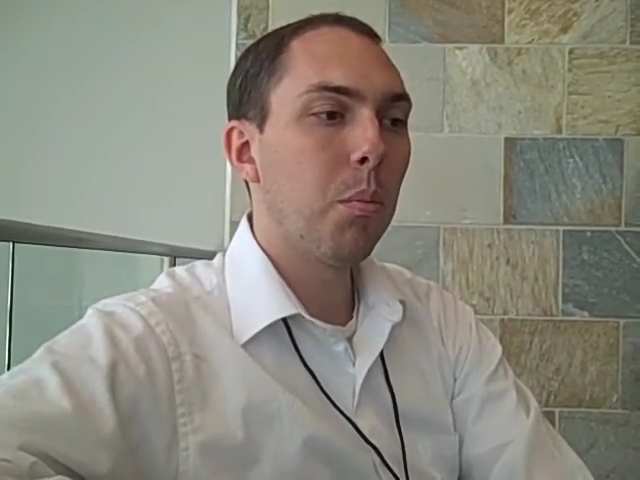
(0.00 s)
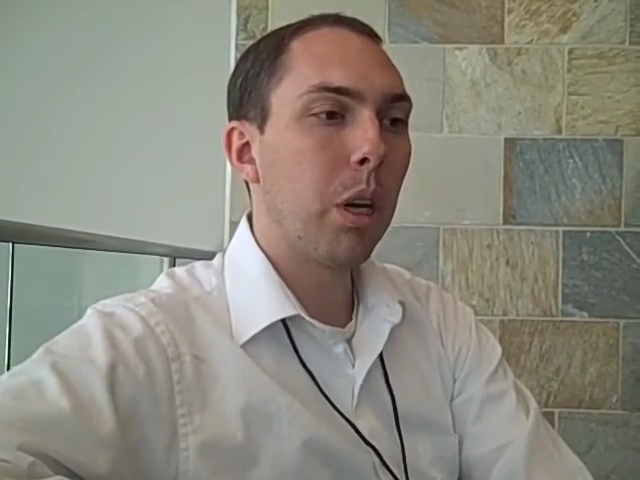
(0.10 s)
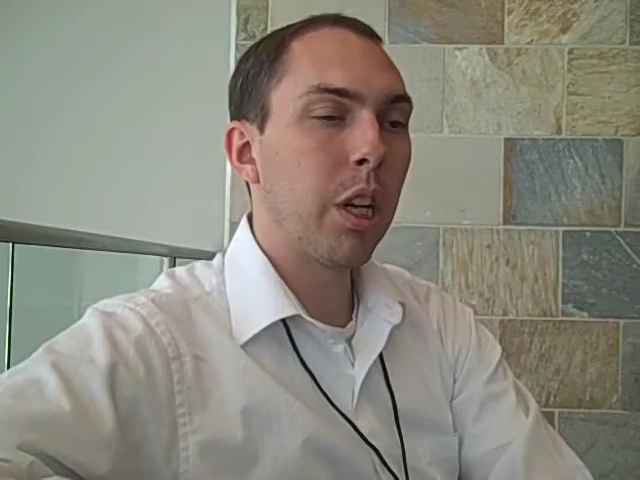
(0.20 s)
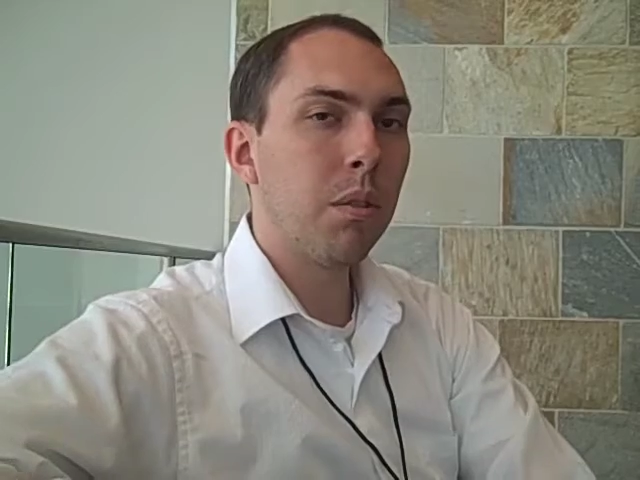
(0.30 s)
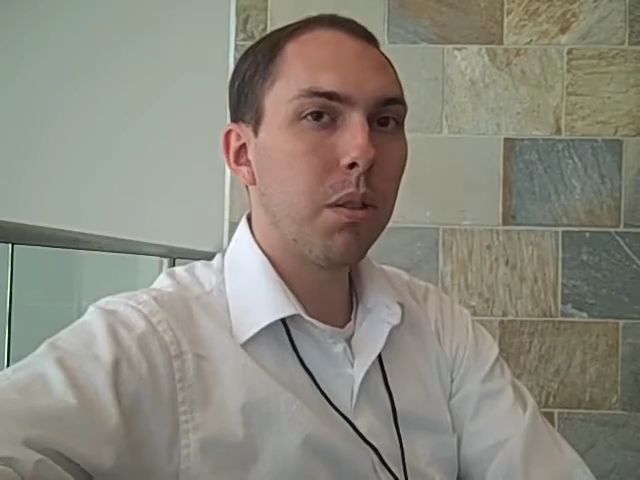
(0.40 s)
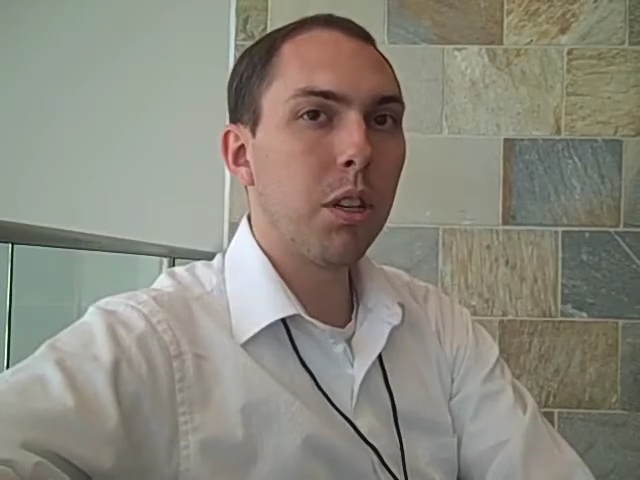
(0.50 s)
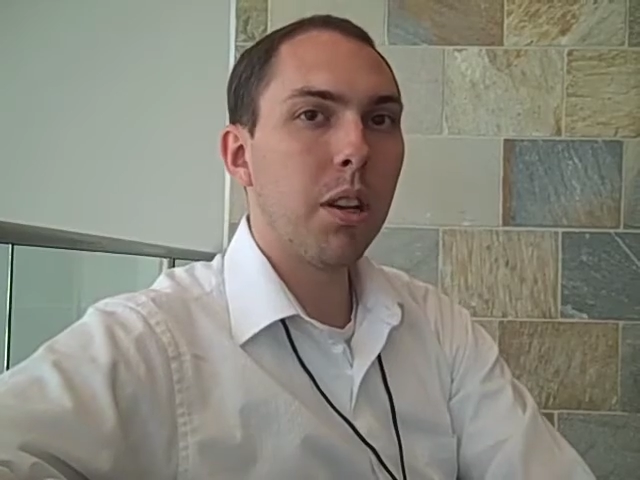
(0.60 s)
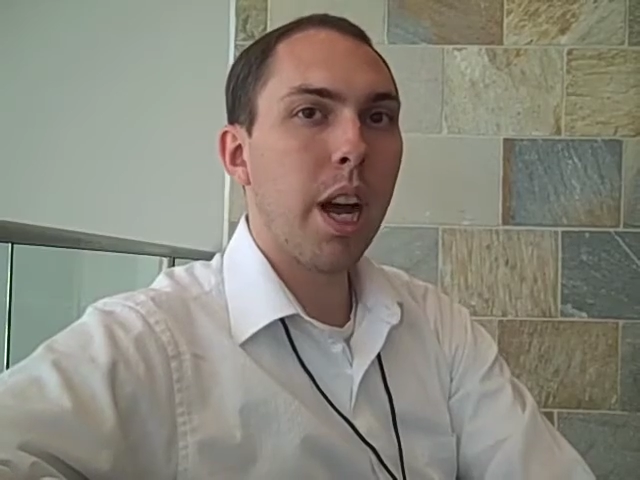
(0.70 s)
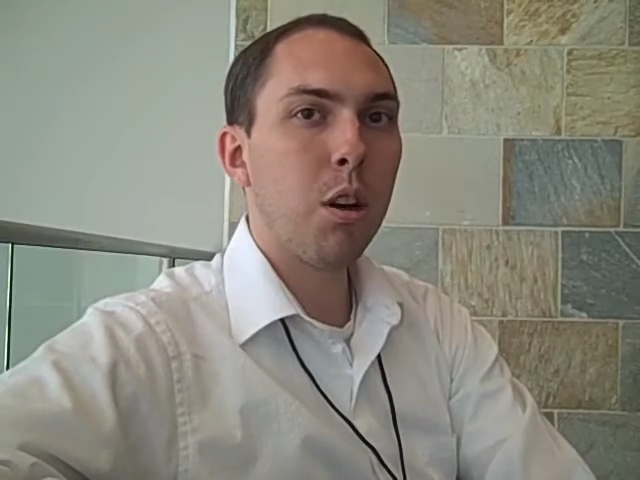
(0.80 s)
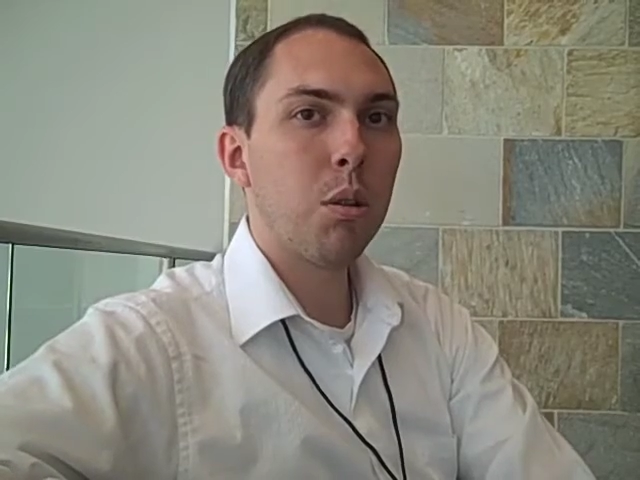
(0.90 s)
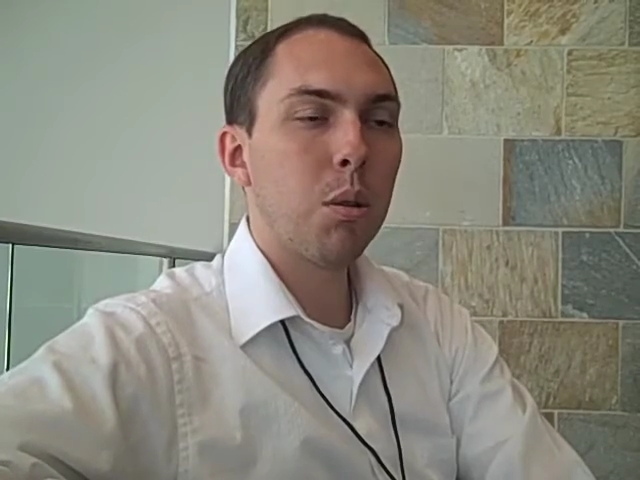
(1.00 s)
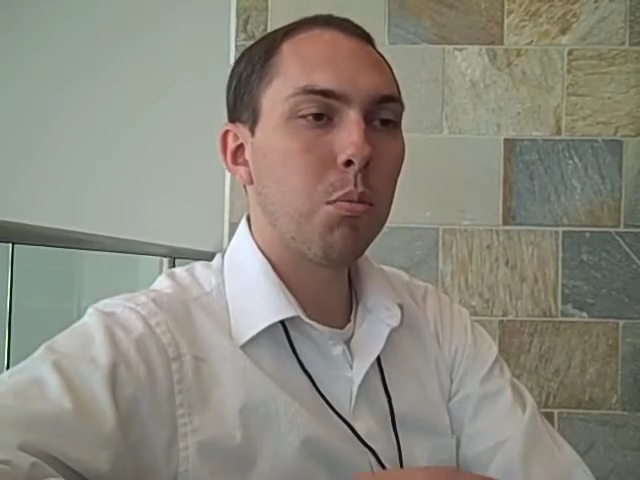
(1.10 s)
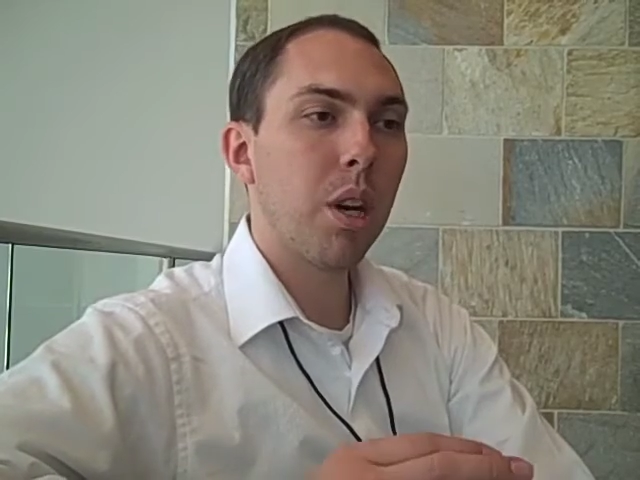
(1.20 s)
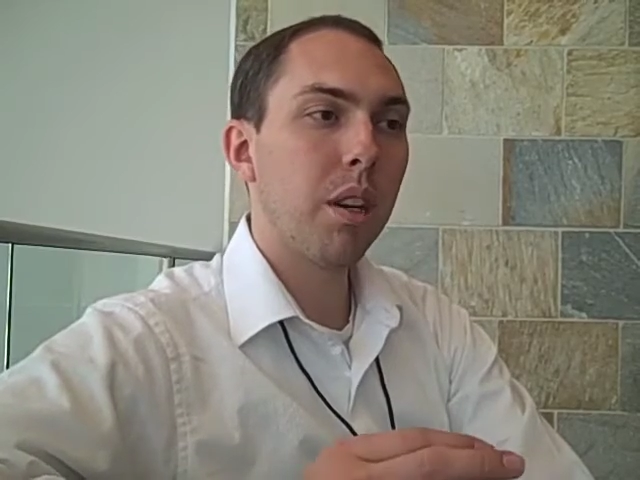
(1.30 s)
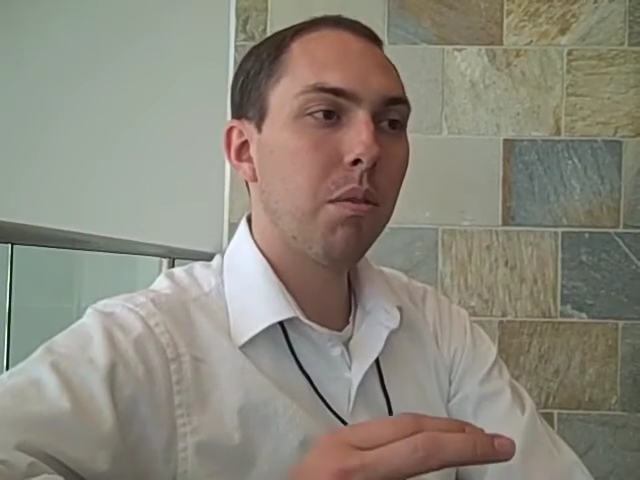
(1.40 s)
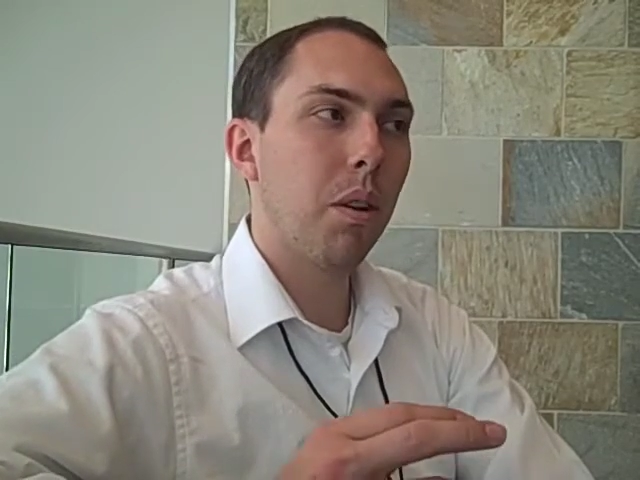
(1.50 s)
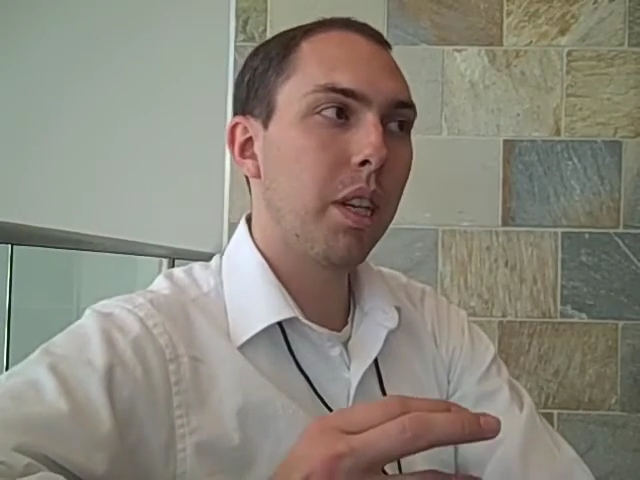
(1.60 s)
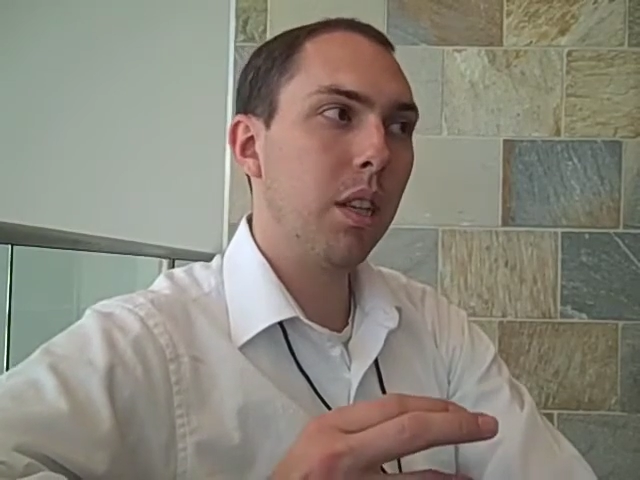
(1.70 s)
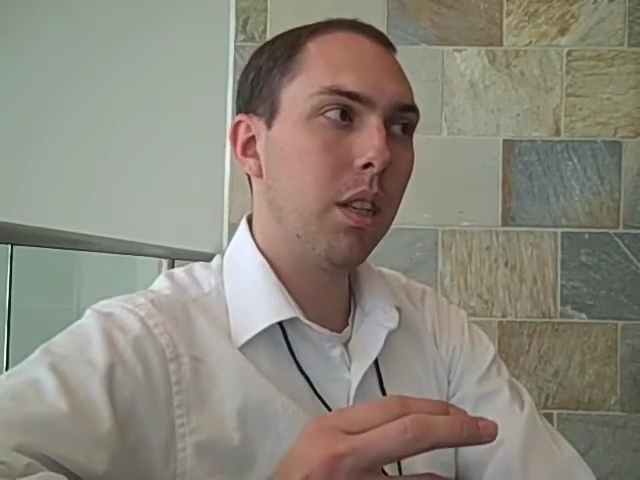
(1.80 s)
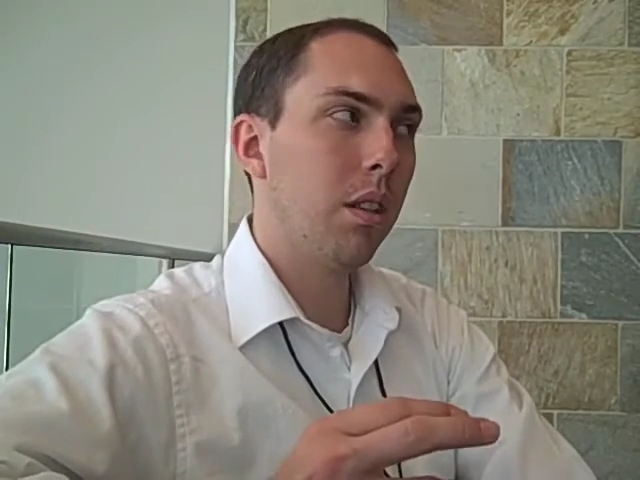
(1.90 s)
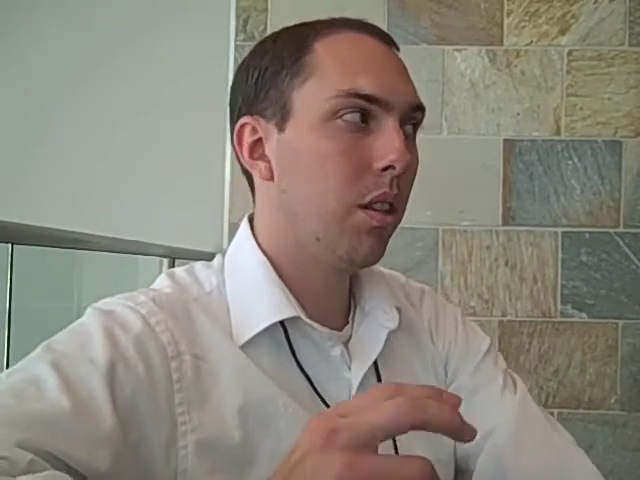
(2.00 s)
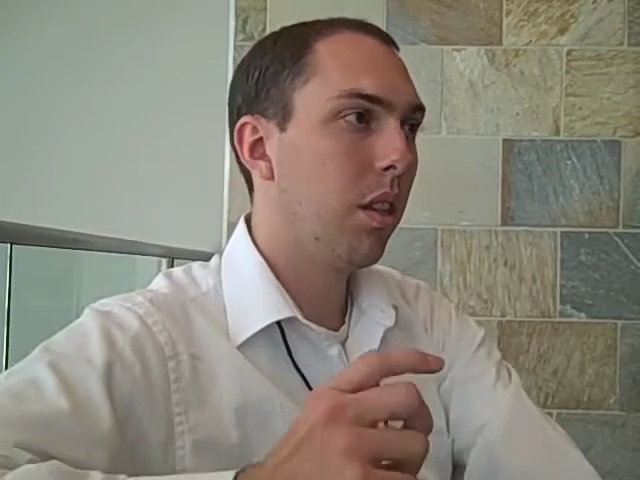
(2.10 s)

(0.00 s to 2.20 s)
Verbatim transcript: are going to figure it out by finding